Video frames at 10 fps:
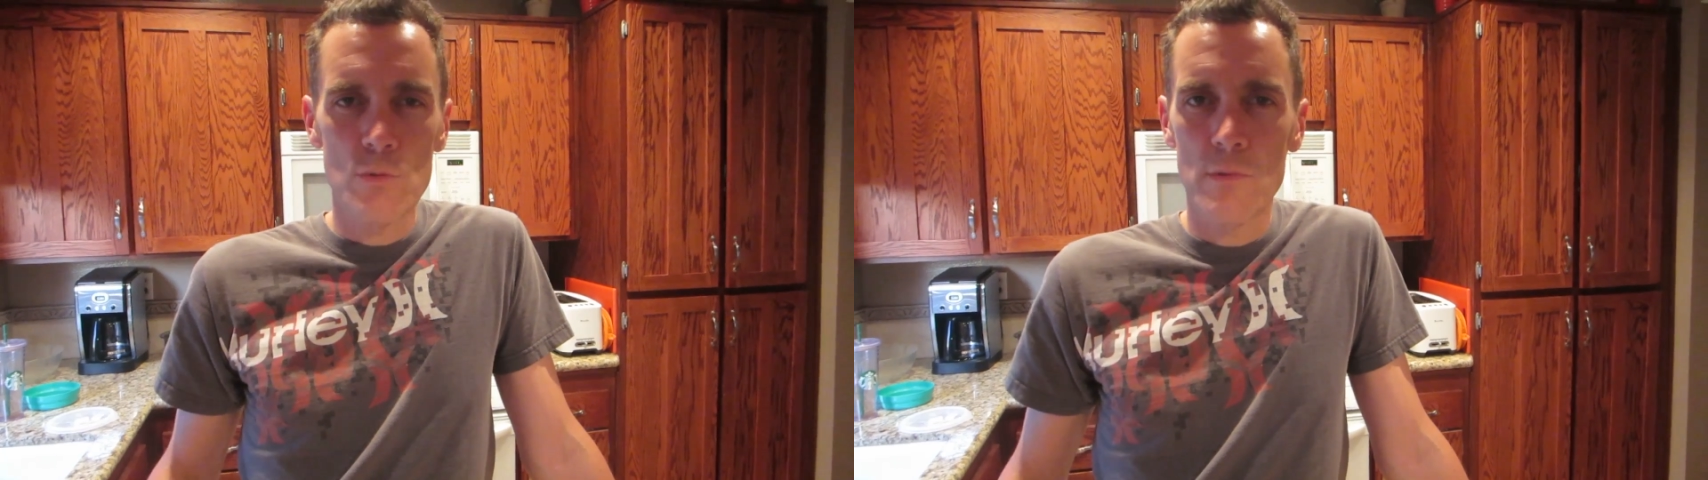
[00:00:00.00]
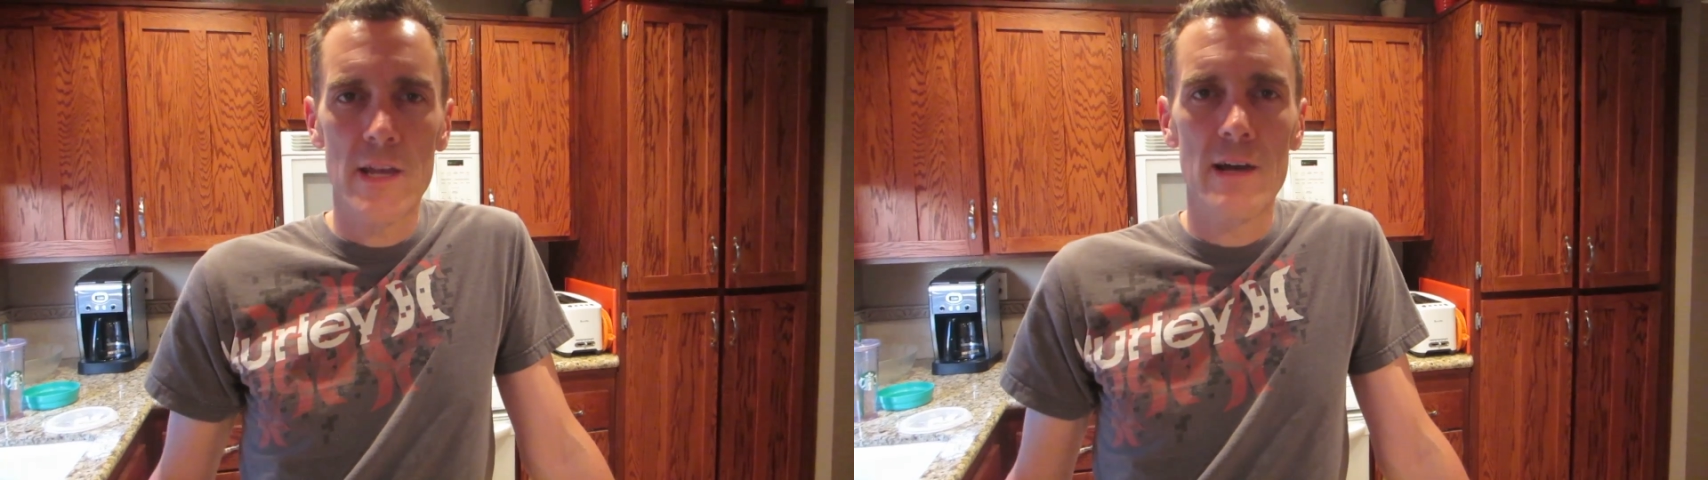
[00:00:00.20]

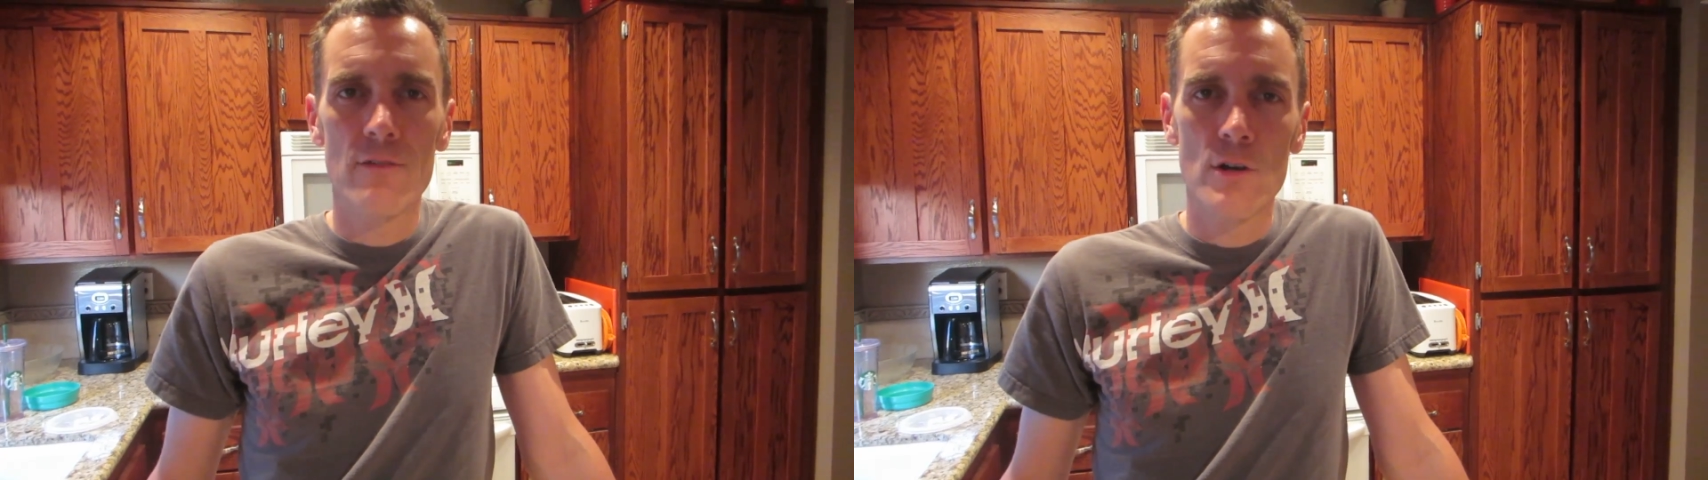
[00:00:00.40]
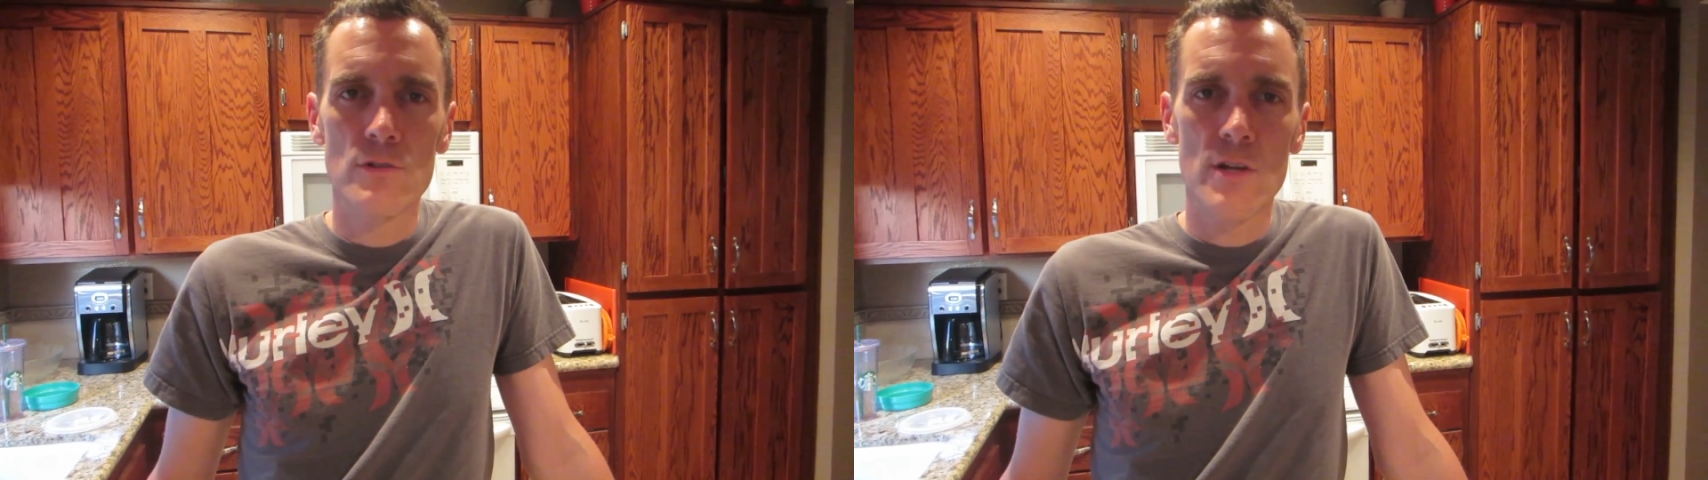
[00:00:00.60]
we might have
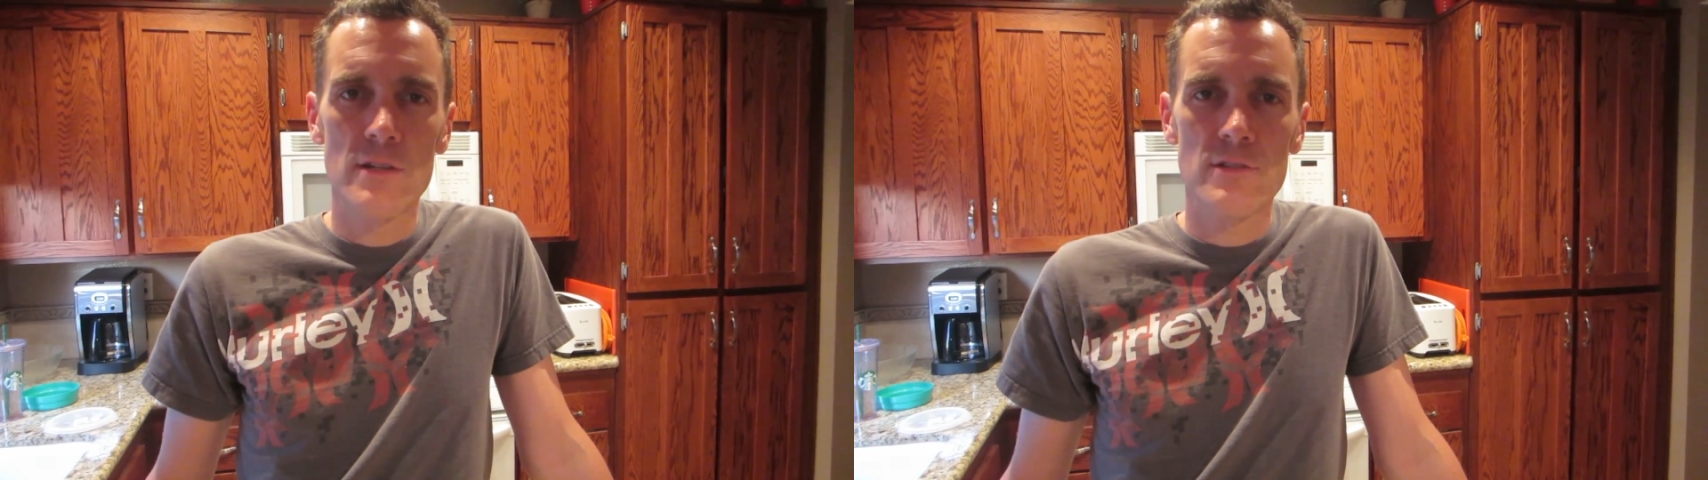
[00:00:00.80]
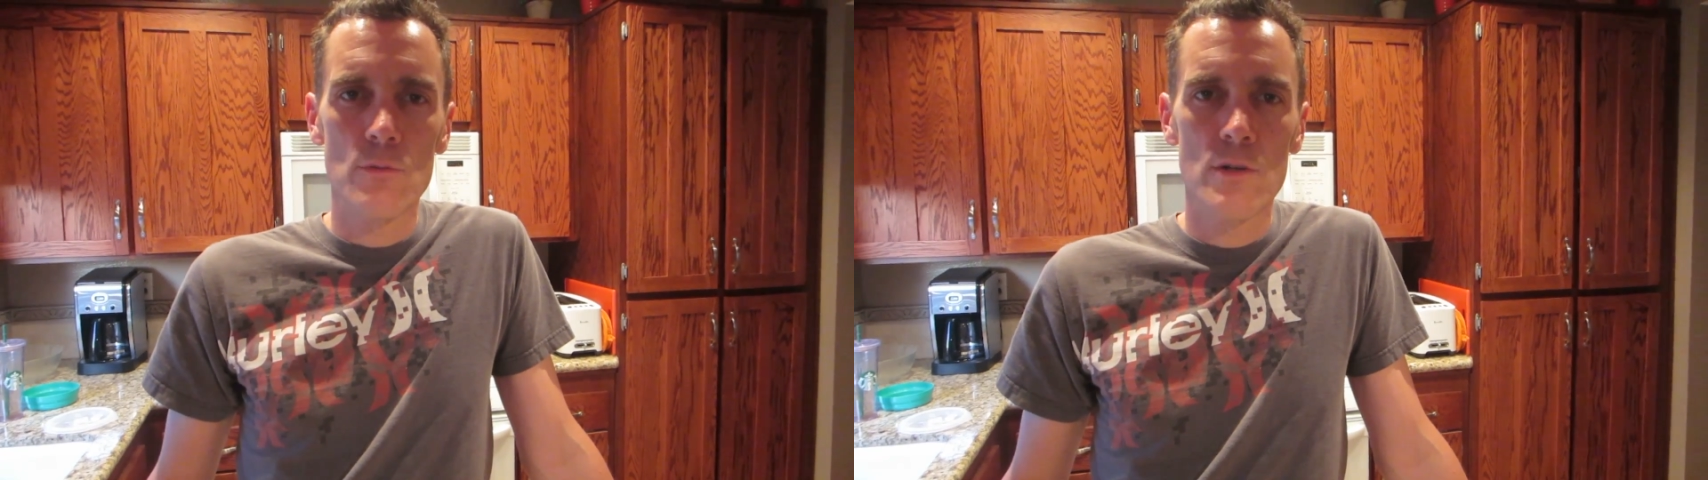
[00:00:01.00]
our own
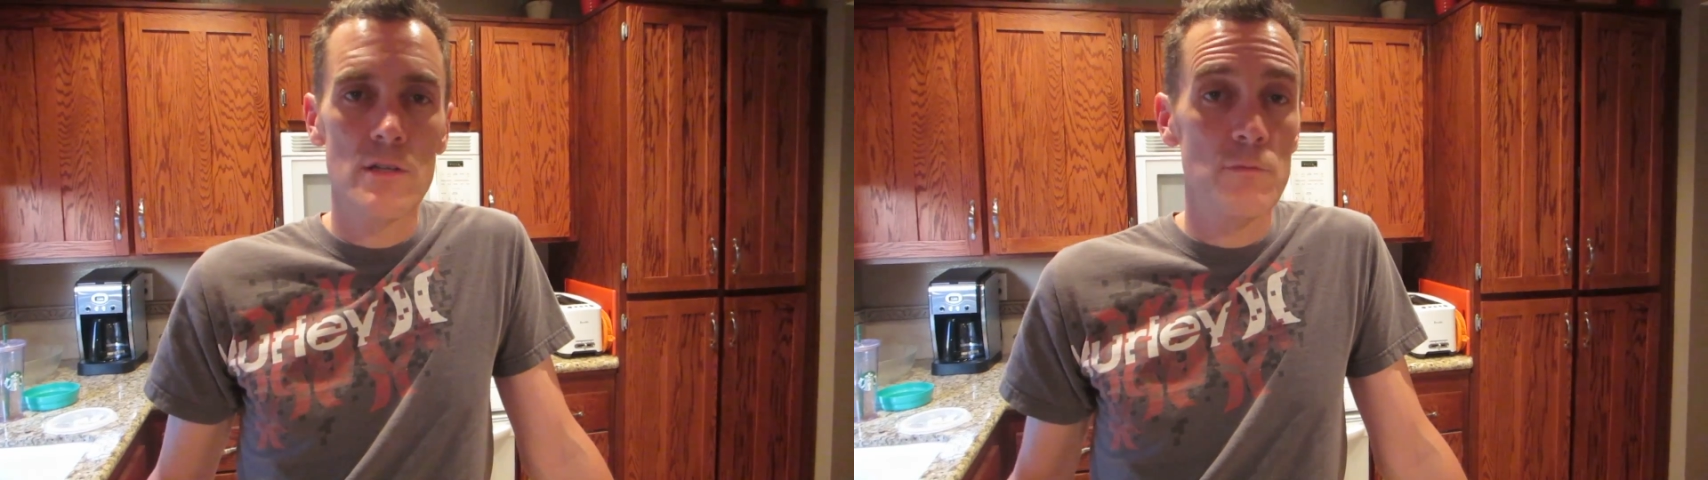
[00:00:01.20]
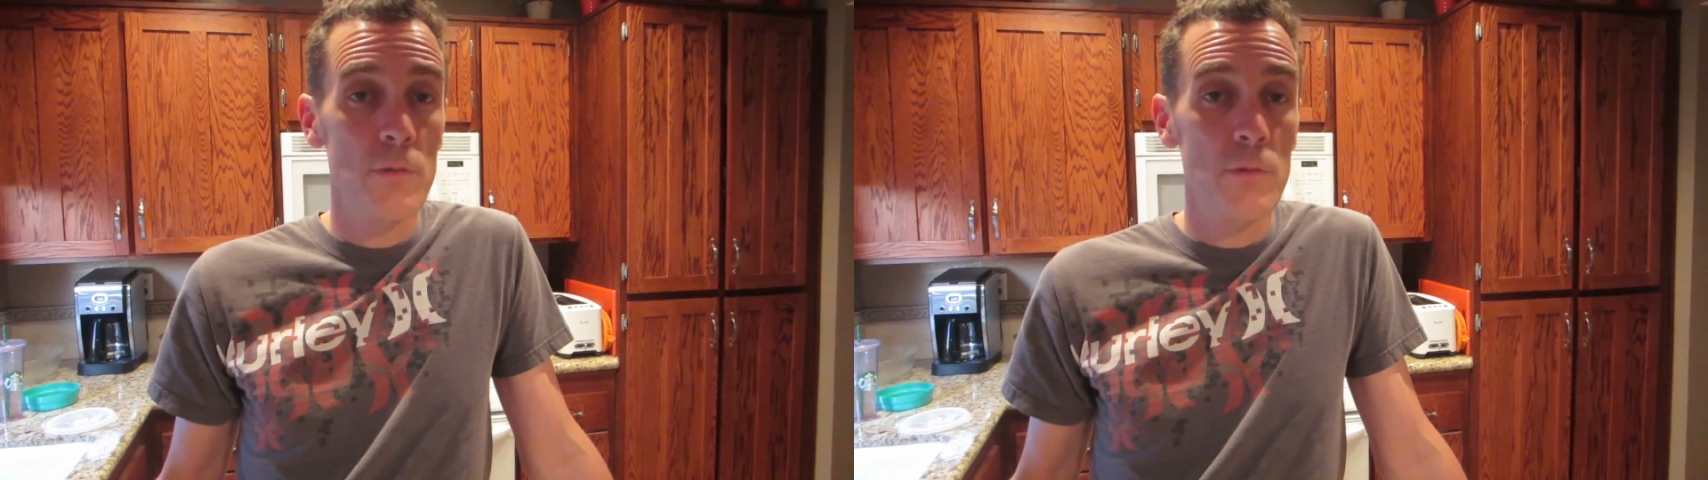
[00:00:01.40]
dressing with us.